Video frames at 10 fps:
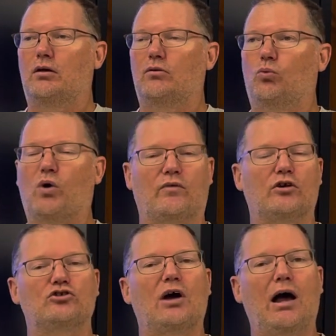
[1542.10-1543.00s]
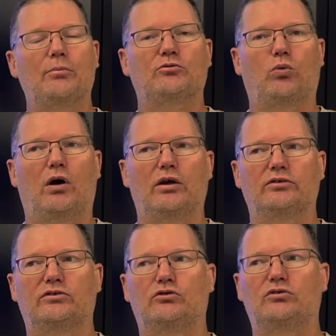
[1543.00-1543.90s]
one of our jobs
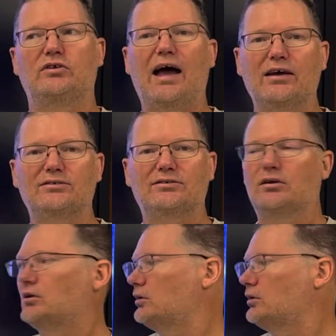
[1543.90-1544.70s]
was to test